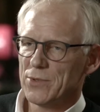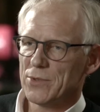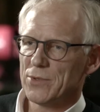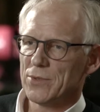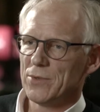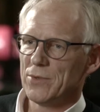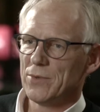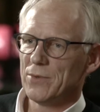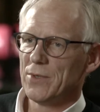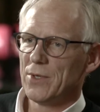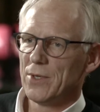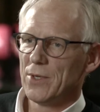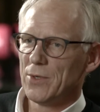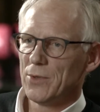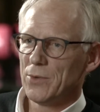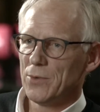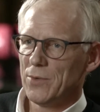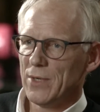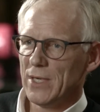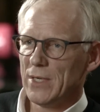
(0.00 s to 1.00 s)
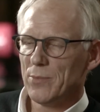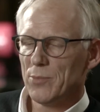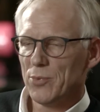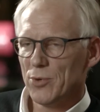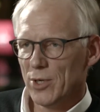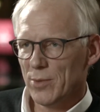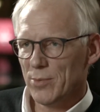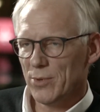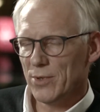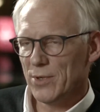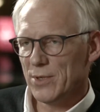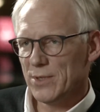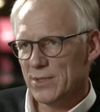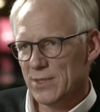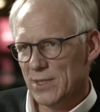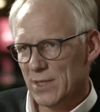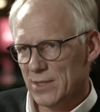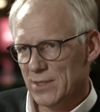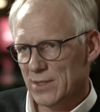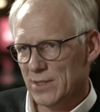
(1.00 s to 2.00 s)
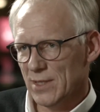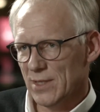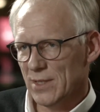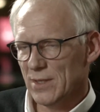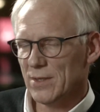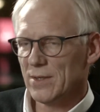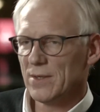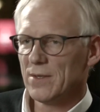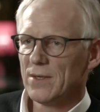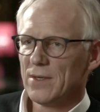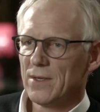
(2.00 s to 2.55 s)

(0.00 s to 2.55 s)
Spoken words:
to do any proper testing,